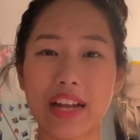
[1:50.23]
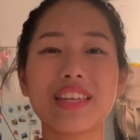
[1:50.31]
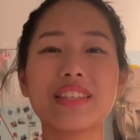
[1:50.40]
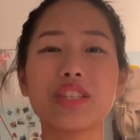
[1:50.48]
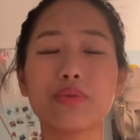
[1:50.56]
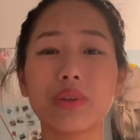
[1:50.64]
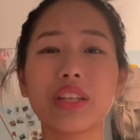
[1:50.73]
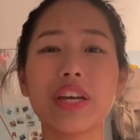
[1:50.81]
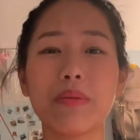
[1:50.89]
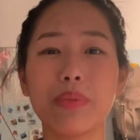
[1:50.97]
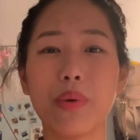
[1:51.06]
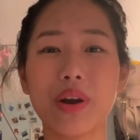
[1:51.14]
This is really
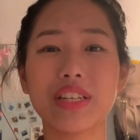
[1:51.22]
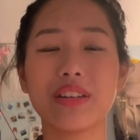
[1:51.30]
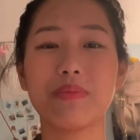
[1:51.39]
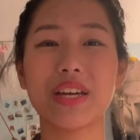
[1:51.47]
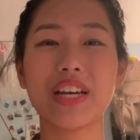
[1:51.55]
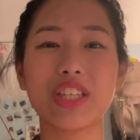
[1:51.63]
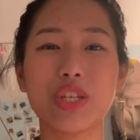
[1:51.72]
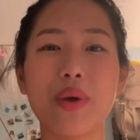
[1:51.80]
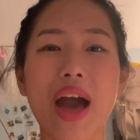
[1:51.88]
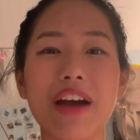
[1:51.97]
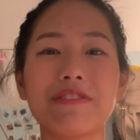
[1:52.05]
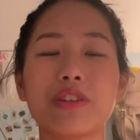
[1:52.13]
important because you
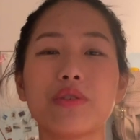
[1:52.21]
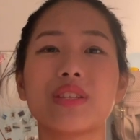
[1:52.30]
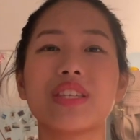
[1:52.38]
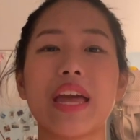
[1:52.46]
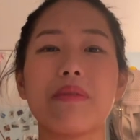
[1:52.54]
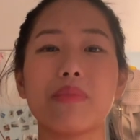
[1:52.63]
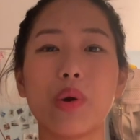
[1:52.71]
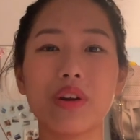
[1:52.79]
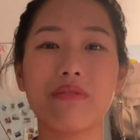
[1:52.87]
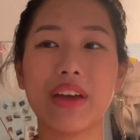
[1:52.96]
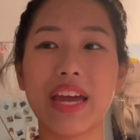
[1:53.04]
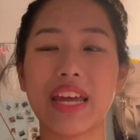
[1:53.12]
have to stay
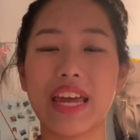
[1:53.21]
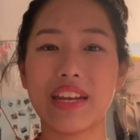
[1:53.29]
motivated